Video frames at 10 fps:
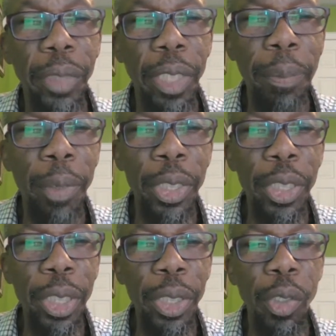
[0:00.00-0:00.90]
They
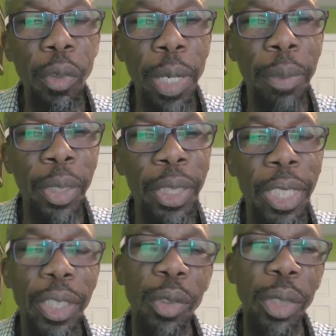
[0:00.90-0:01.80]
punishing Cuba, but
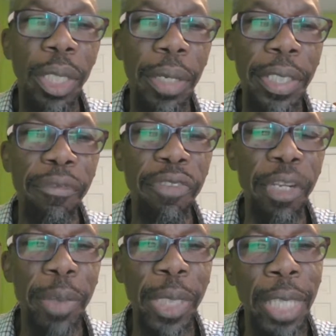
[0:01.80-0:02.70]
then there is a
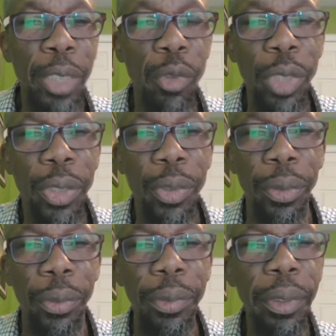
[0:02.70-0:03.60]
flip side to it too.